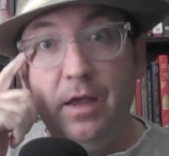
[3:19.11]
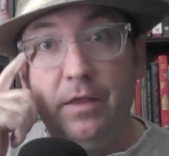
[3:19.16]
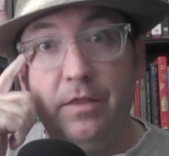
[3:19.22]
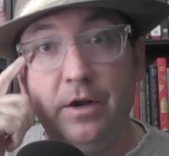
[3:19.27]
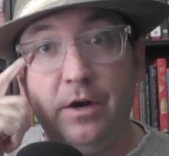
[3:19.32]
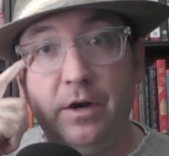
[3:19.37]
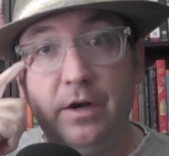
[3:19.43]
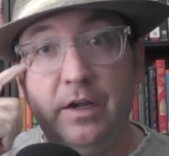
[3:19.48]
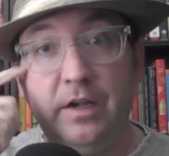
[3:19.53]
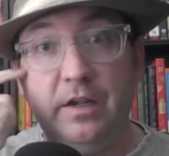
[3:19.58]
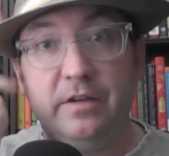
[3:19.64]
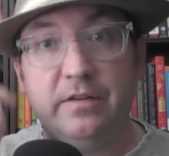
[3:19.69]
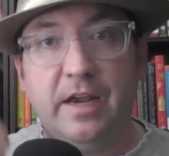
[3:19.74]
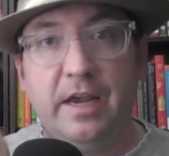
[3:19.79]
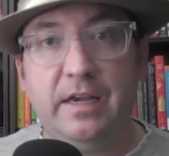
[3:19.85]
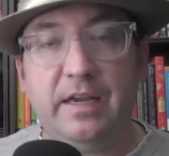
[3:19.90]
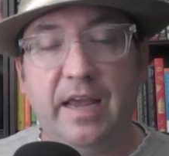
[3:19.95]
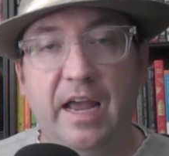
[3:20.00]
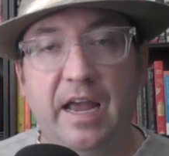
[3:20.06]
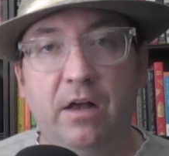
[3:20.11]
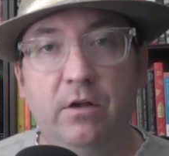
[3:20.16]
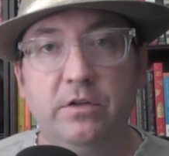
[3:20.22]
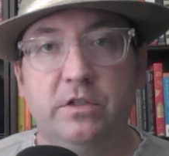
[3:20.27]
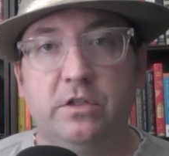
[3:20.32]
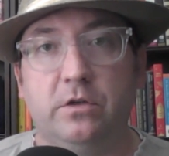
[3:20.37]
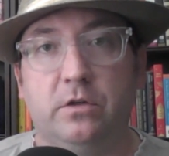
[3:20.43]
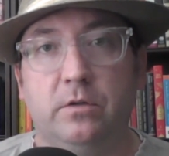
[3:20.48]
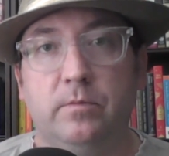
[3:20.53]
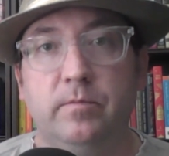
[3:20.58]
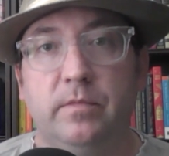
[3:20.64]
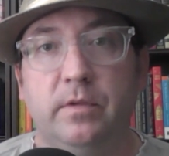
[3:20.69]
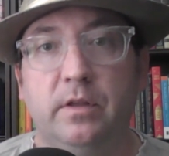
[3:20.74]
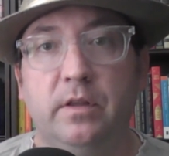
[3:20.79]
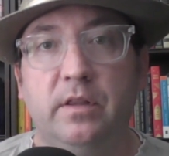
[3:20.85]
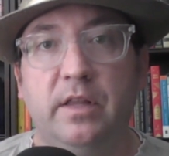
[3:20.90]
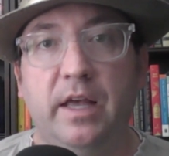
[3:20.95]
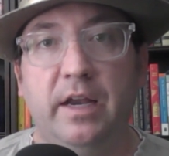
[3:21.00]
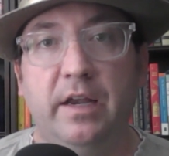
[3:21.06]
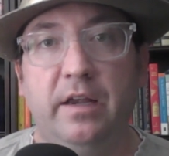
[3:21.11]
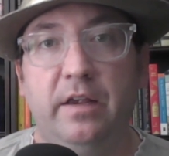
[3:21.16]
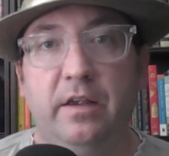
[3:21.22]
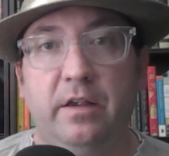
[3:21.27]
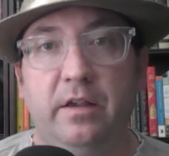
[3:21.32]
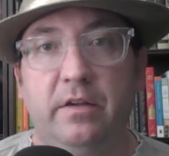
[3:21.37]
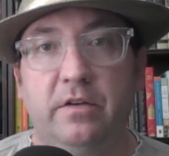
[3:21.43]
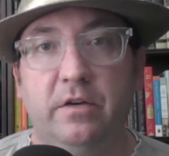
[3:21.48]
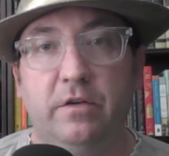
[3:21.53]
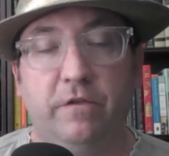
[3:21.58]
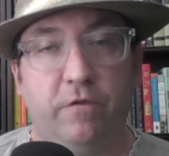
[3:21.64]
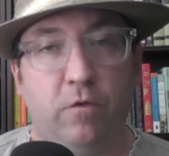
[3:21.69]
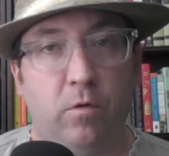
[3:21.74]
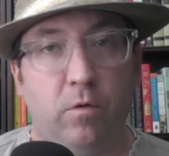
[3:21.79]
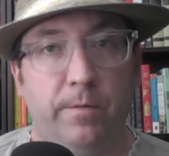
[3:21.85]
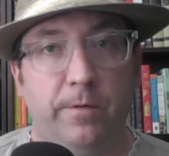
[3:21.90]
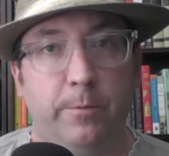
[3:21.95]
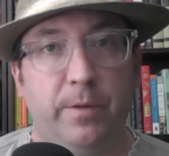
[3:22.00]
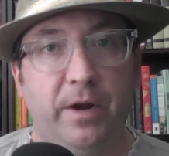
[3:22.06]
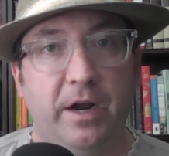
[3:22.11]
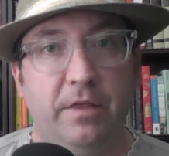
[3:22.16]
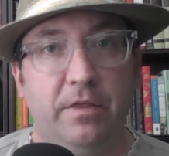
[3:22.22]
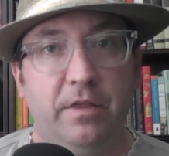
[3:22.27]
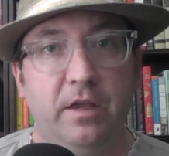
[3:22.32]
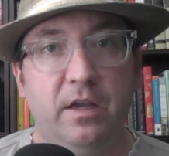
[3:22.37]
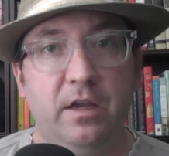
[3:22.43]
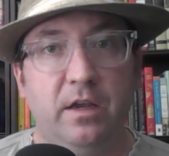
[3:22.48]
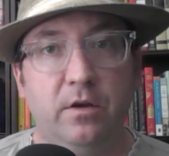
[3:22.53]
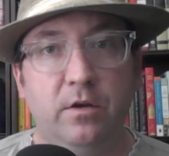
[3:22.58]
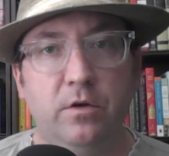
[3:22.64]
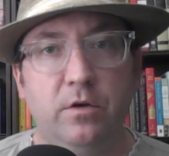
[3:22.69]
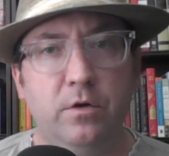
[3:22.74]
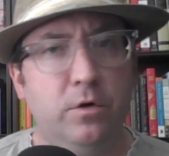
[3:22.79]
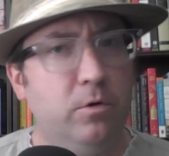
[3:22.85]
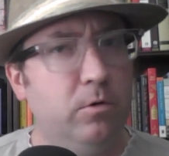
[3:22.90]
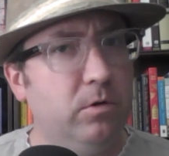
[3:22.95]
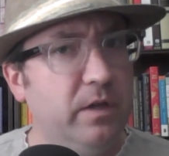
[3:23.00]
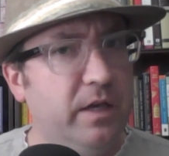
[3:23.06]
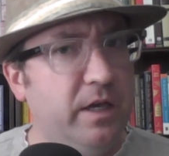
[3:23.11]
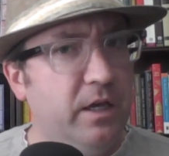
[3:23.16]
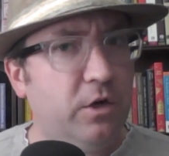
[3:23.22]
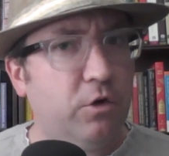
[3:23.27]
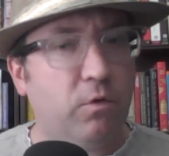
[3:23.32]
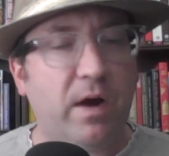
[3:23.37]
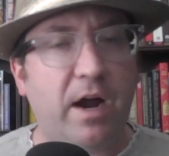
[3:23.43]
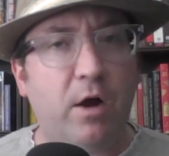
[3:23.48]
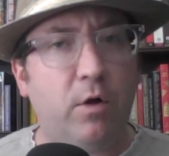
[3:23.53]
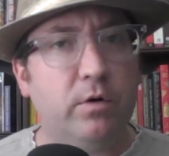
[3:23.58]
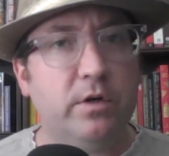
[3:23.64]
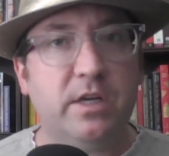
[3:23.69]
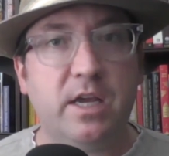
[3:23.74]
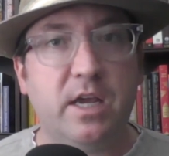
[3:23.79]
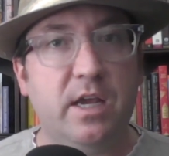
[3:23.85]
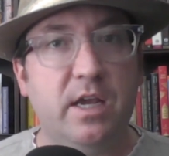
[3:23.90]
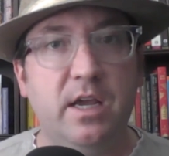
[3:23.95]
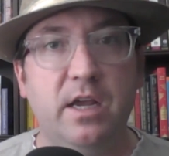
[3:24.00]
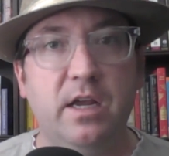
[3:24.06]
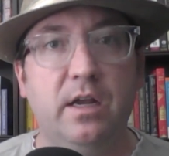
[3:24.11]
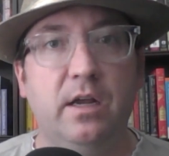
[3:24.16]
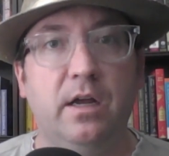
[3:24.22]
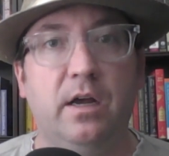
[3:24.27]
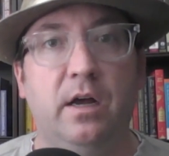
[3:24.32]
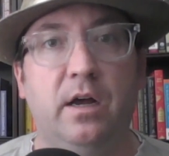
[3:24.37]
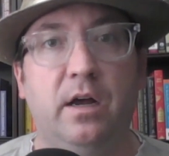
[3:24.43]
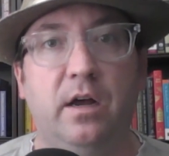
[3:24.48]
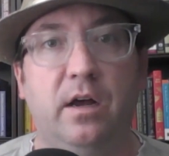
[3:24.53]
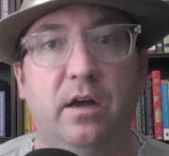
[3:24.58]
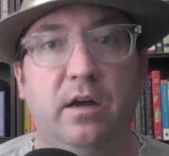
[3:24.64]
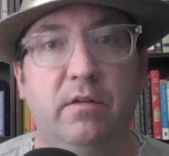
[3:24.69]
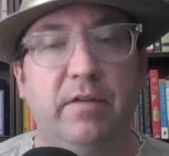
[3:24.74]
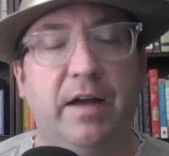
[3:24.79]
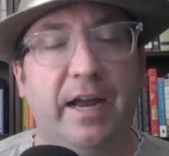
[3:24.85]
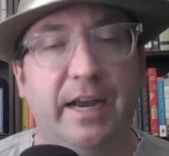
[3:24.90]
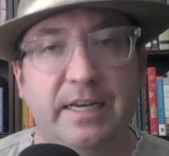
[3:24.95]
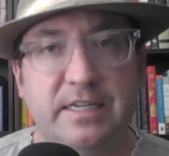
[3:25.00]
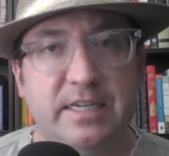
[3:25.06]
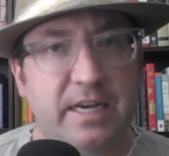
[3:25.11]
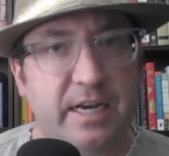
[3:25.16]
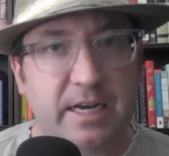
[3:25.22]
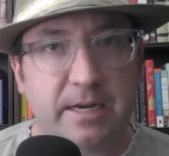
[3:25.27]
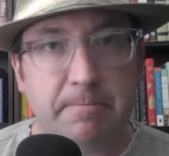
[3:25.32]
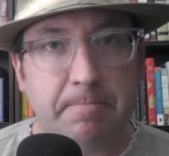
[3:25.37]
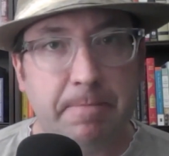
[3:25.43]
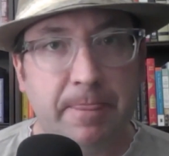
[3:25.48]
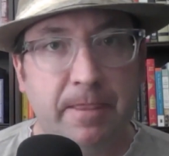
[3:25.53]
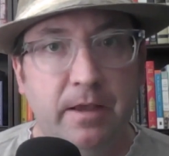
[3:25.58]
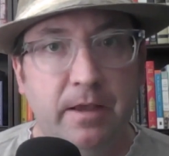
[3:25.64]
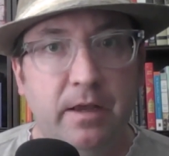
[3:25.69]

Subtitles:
There is a council that is formed by the newly crowned king of Ideen,